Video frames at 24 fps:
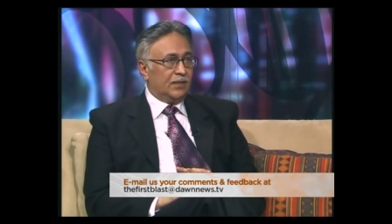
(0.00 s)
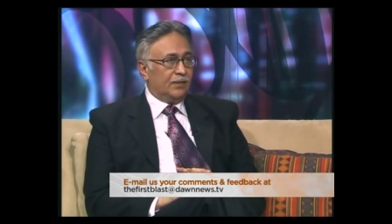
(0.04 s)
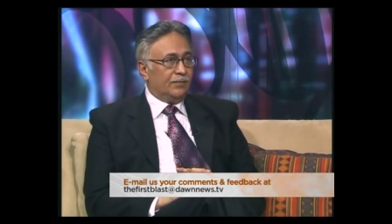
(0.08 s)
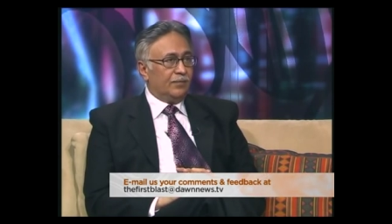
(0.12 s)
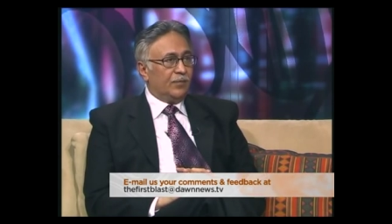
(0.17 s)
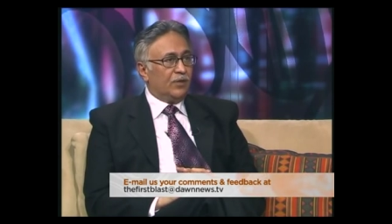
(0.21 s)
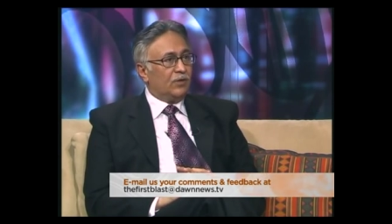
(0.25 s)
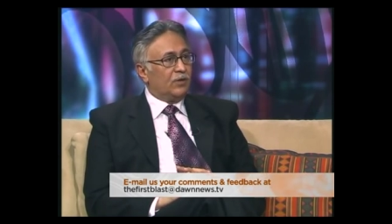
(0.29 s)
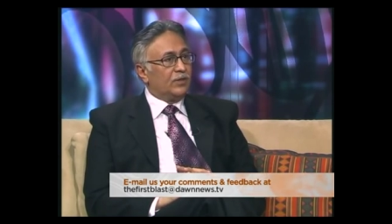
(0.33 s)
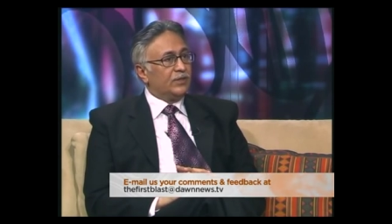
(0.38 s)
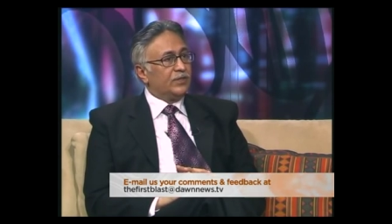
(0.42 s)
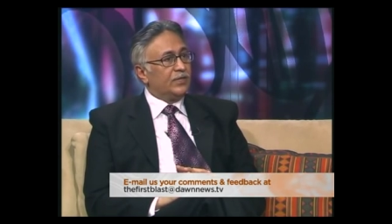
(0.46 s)

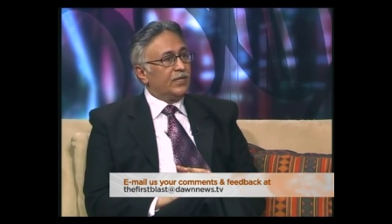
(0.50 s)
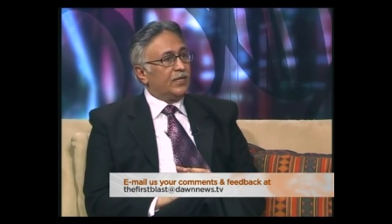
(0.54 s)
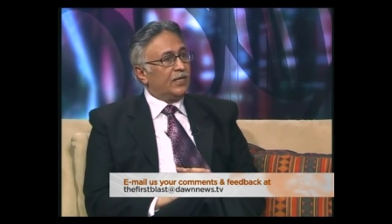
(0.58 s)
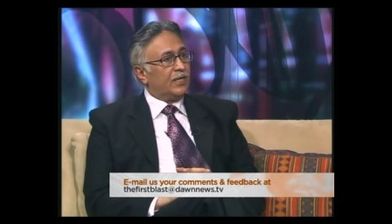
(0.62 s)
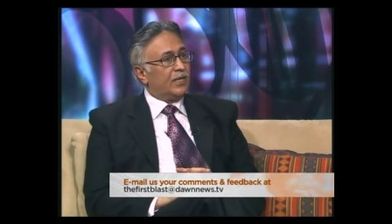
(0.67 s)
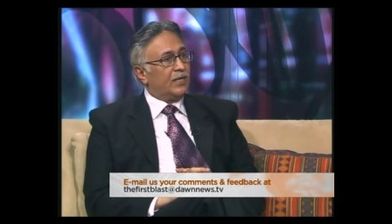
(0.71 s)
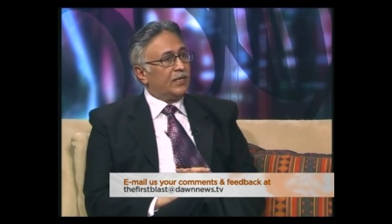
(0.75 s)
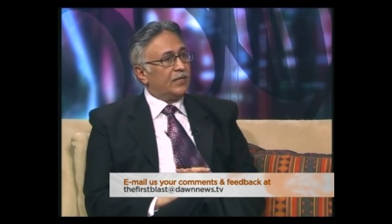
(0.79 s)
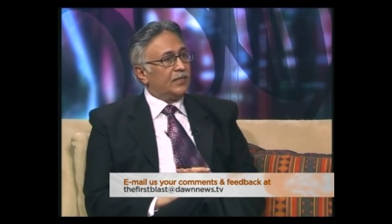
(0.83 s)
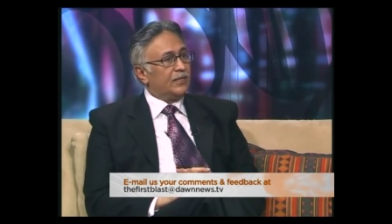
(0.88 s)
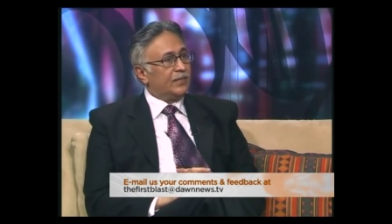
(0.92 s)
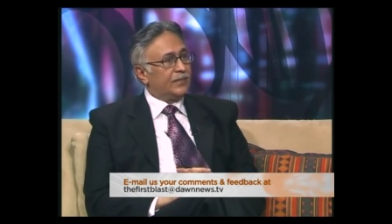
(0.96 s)
because there
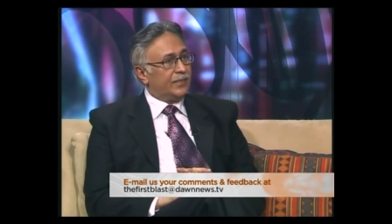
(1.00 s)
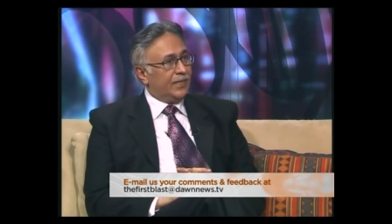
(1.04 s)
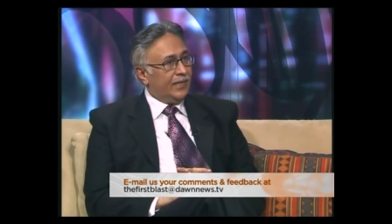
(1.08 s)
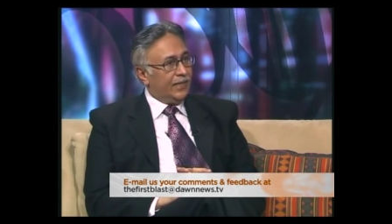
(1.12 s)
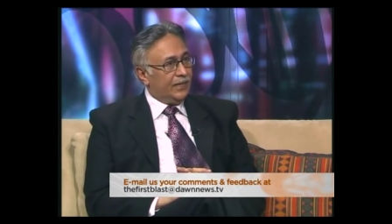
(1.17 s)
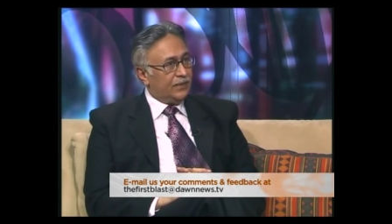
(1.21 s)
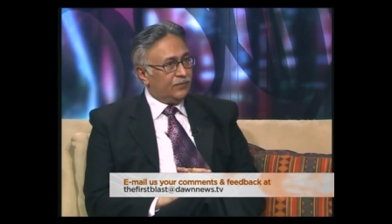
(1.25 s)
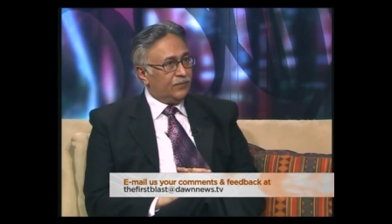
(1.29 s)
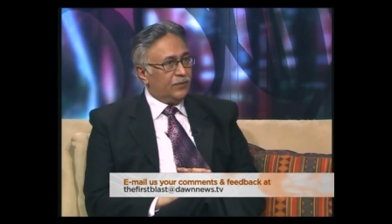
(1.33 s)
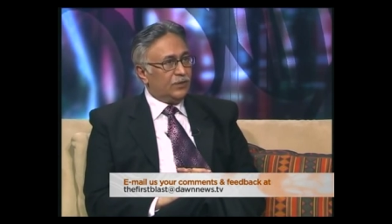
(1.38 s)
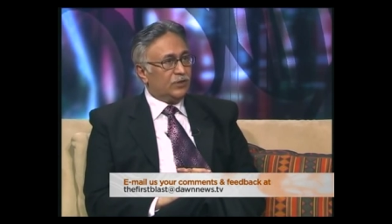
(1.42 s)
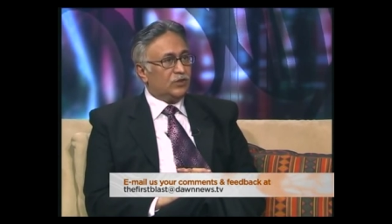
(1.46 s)
are
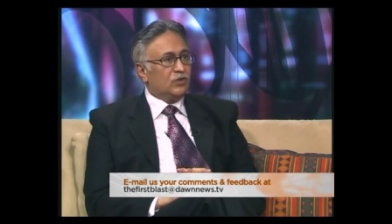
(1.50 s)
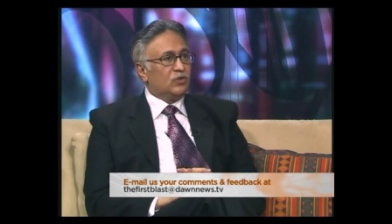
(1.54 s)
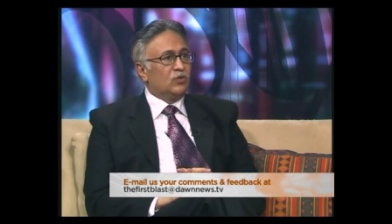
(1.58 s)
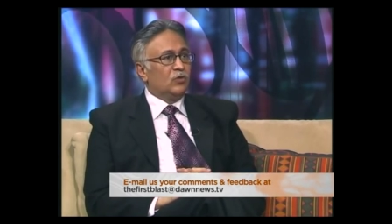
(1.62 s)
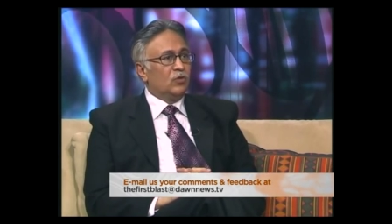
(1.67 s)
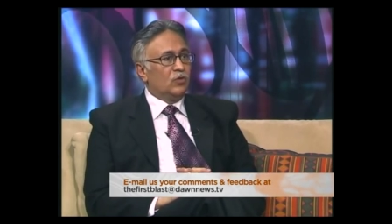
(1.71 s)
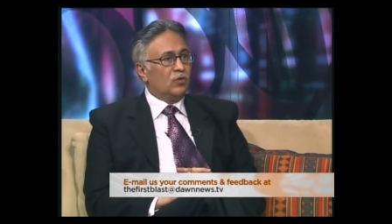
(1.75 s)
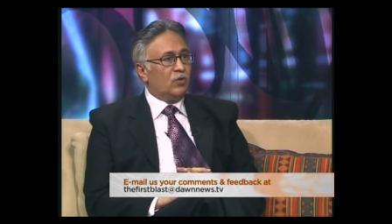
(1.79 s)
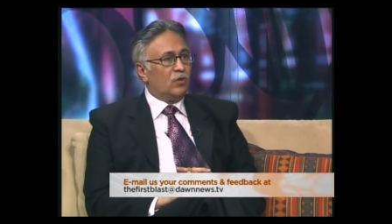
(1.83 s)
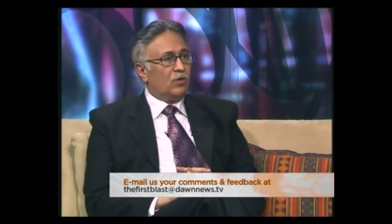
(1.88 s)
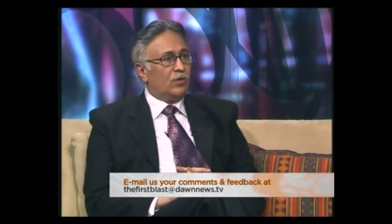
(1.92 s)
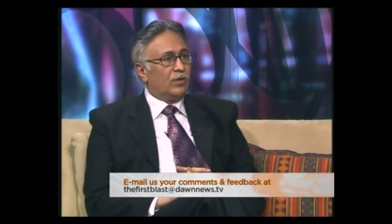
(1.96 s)
things which
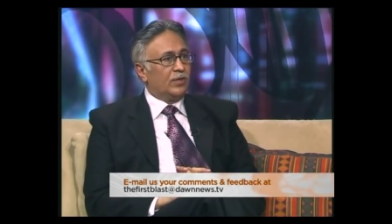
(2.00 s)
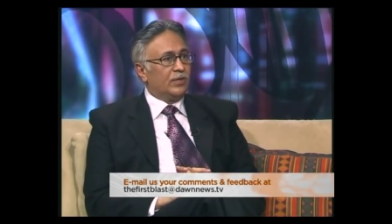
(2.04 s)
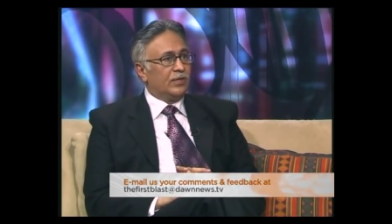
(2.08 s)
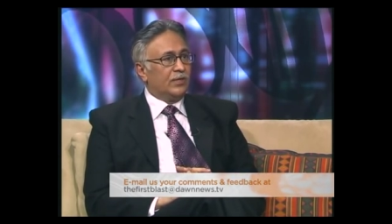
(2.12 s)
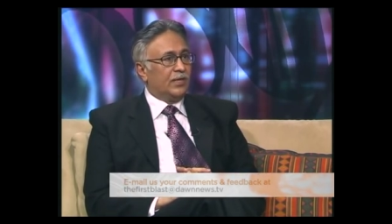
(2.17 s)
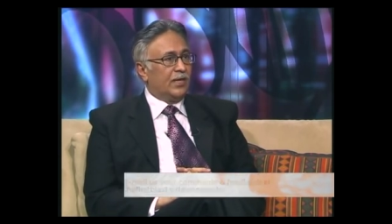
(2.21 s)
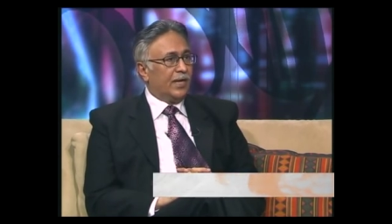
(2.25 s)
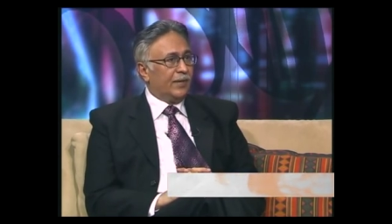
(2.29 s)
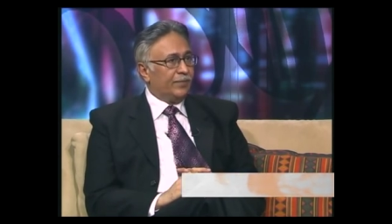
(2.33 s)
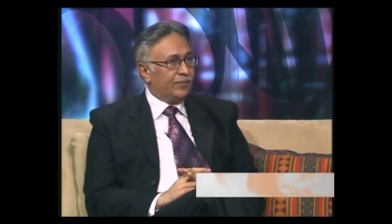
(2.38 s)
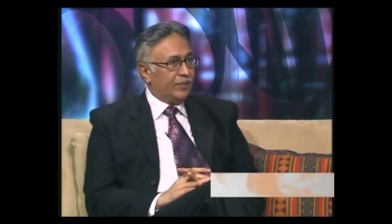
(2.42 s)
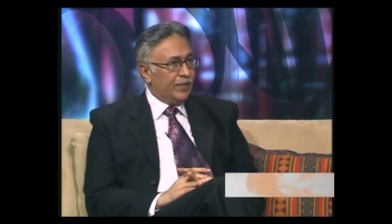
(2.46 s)
go on
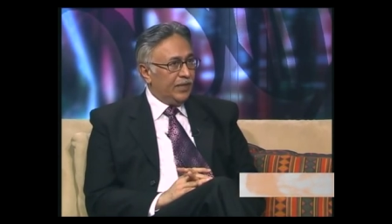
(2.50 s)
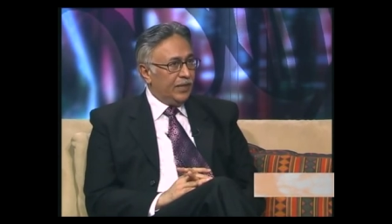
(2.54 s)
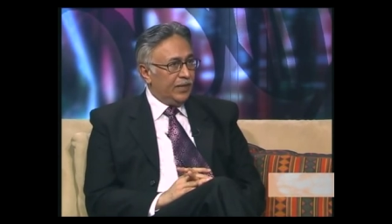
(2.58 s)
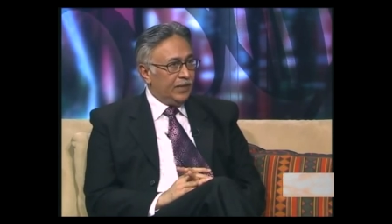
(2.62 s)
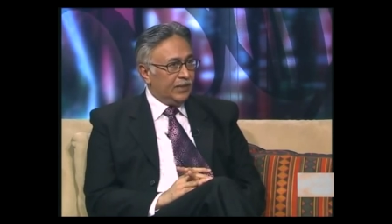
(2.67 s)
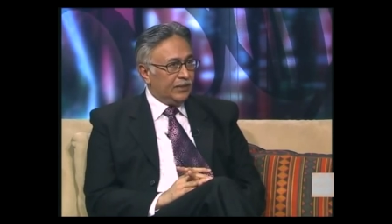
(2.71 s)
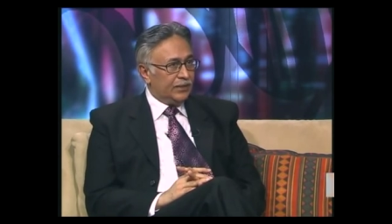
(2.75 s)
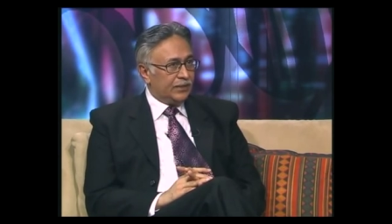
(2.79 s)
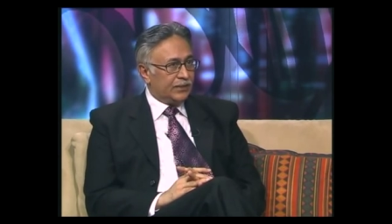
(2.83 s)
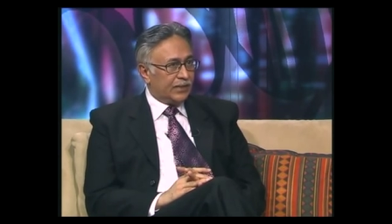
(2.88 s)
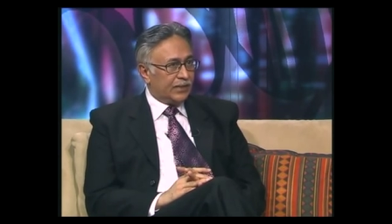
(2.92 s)
happening in